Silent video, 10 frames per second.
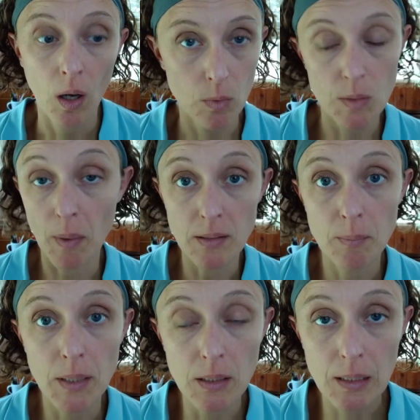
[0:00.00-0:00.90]

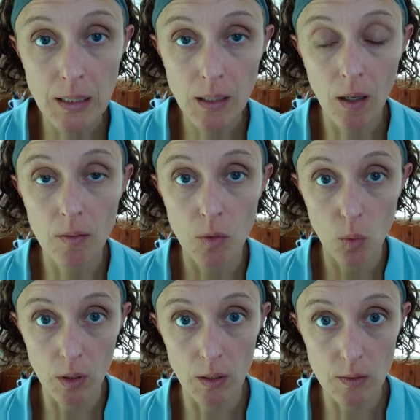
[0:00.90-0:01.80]
responsibility of the
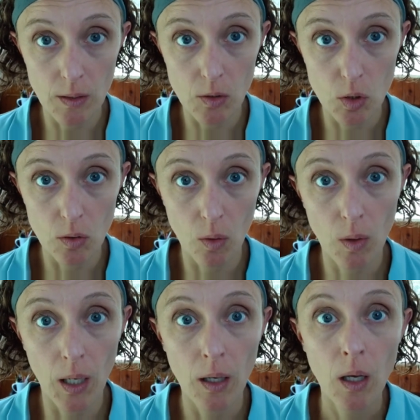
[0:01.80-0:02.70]
organization,
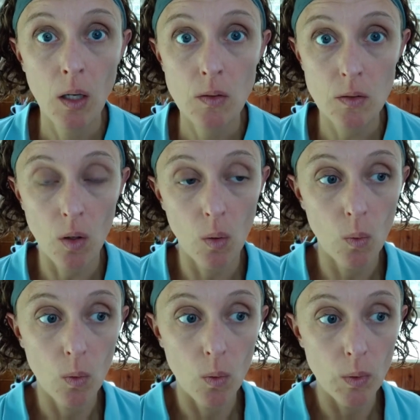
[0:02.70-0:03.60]
okay?
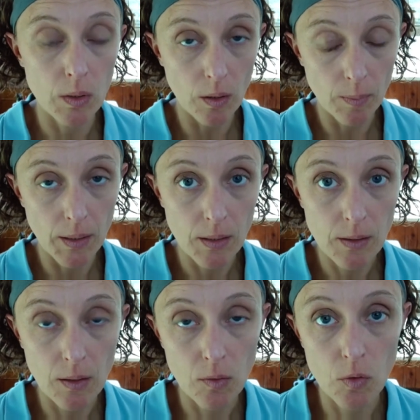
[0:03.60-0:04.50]
So we talked about the
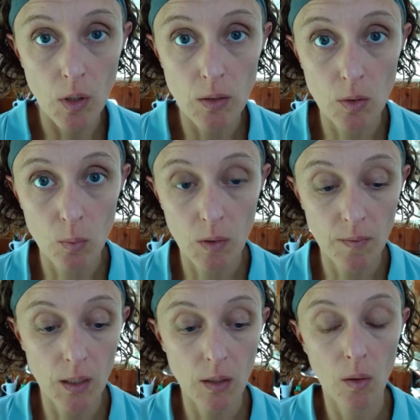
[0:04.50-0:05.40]
executive director in one
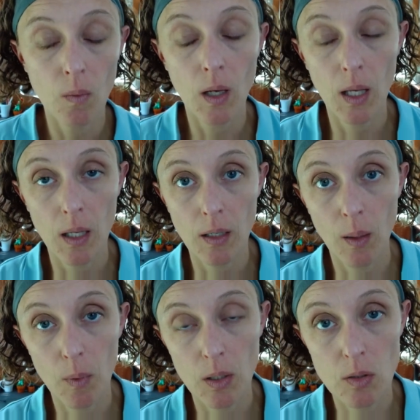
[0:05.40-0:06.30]
video, and
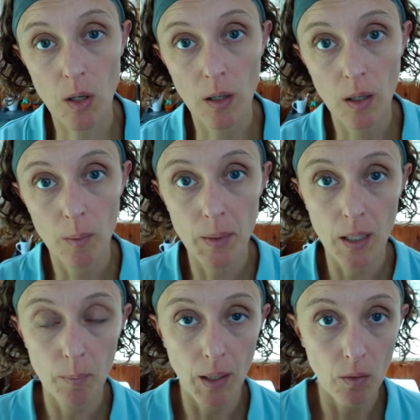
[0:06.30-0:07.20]
now we're going to talk a
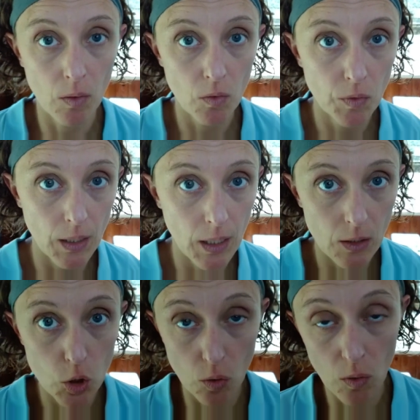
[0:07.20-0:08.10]
bit about the
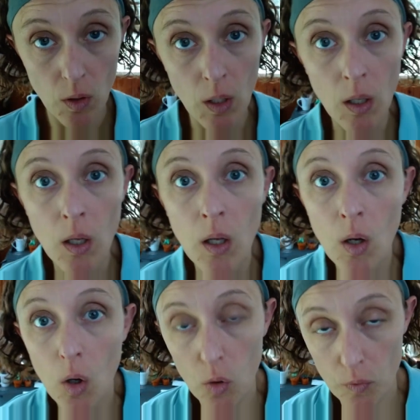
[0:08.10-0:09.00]
financial
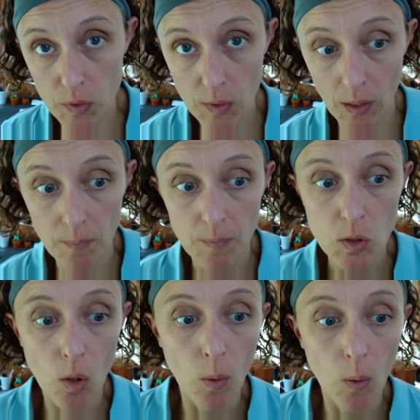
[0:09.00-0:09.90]
oversight.
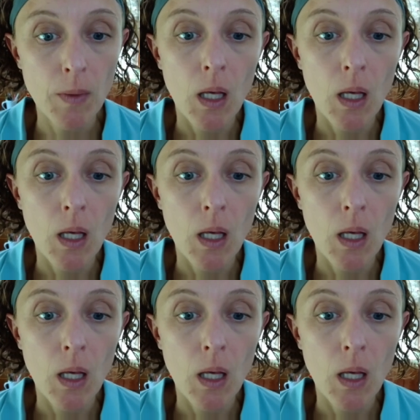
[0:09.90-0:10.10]
So